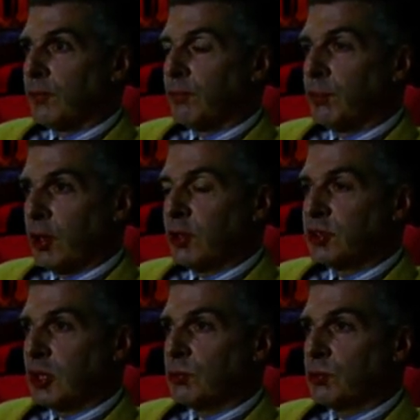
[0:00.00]
Blur
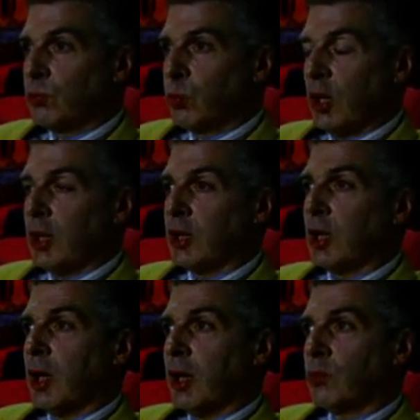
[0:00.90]
seemed to have won.
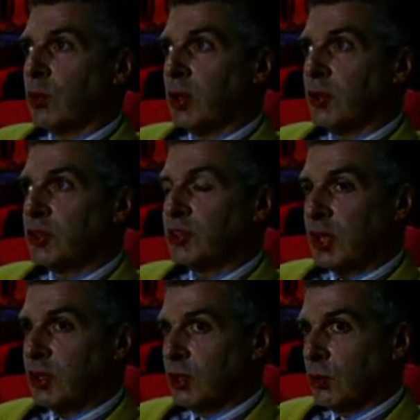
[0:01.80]
And when the
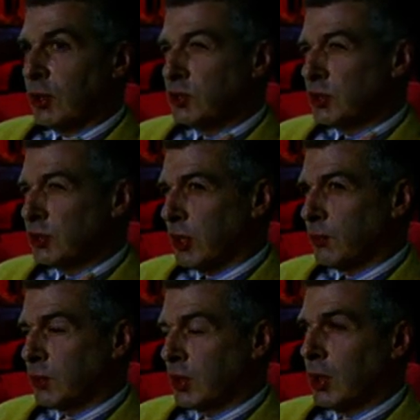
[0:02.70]
second Oasis
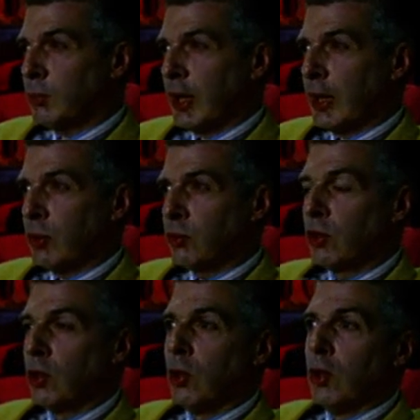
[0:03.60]
album came out,
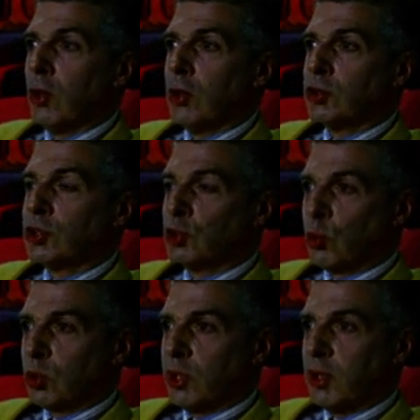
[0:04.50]

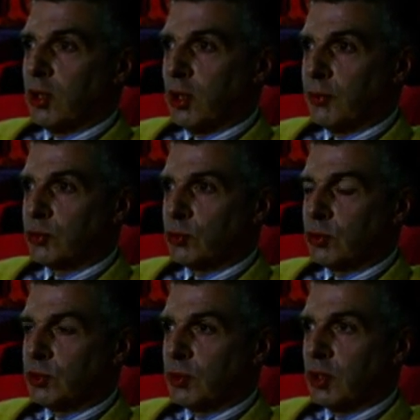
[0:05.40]
shortly
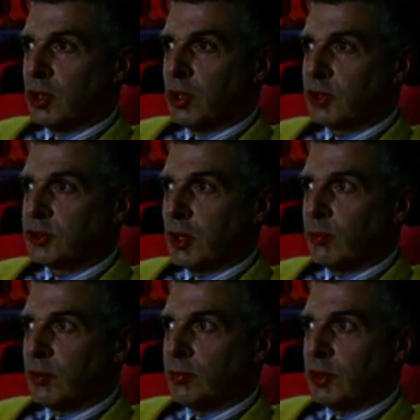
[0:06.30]
afterwards, within the next
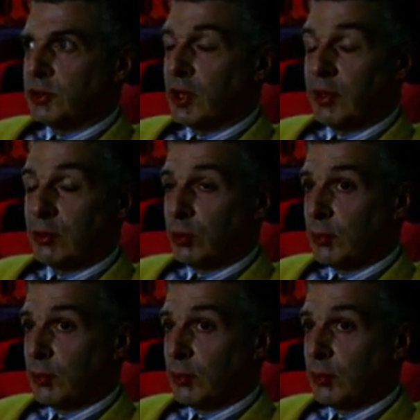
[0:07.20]
couple of months, everybody